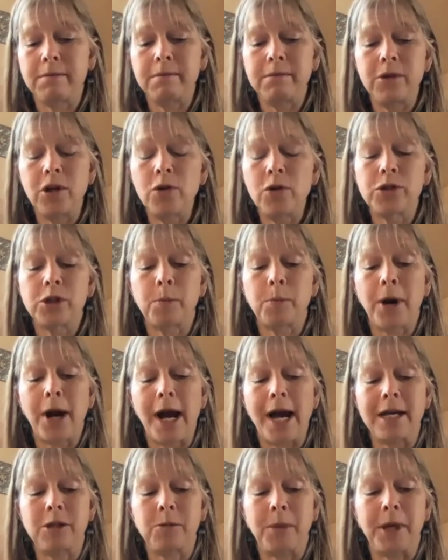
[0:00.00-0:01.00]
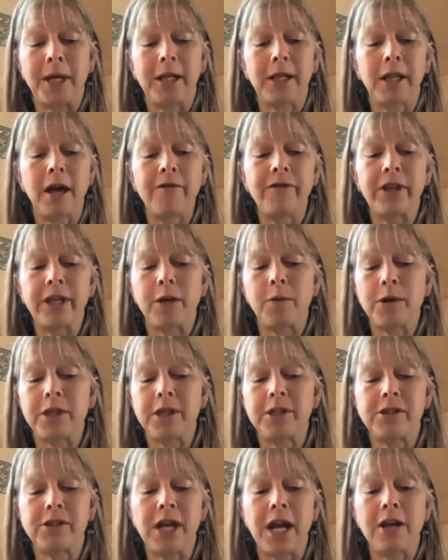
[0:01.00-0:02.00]
No surprise being lovely with
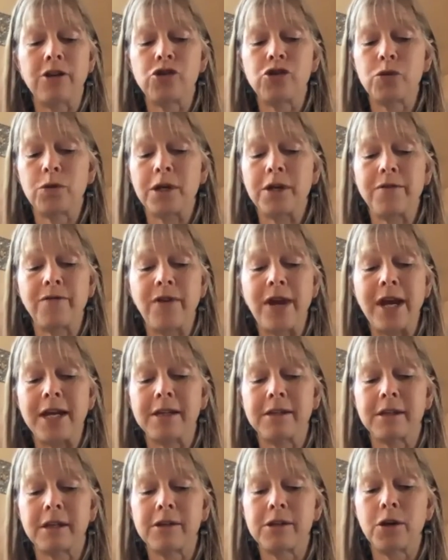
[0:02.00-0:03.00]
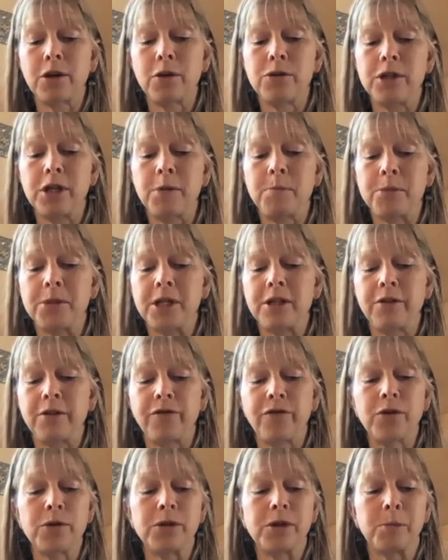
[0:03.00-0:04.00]
its tangerine face as though dipped in the
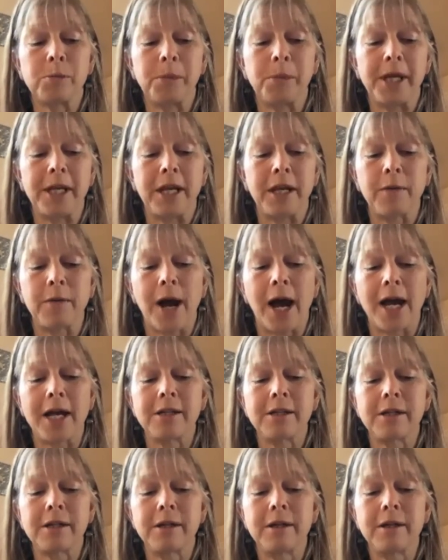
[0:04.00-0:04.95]
fruit's bleeding rind.